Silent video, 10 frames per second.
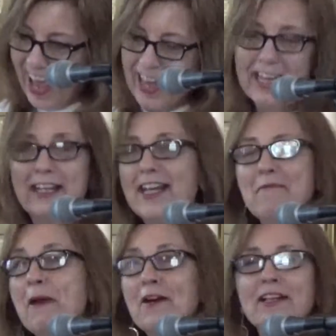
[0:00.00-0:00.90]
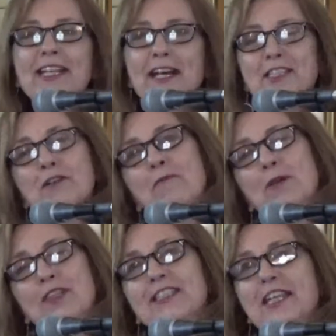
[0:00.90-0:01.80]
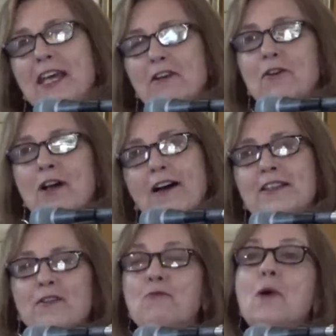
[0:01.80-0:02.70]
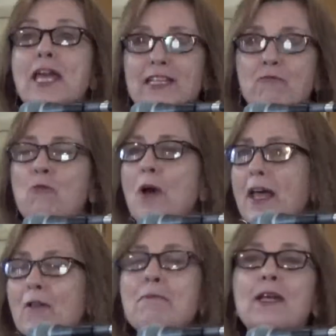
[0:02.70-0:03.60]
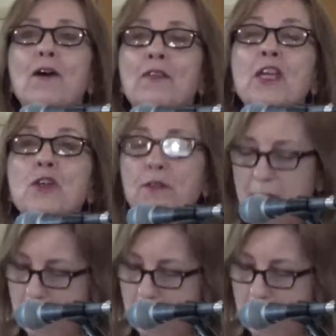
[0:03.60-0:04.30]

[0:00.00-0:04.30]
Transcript: And it apparently has to withstand all kinds of weight, well beyond that you could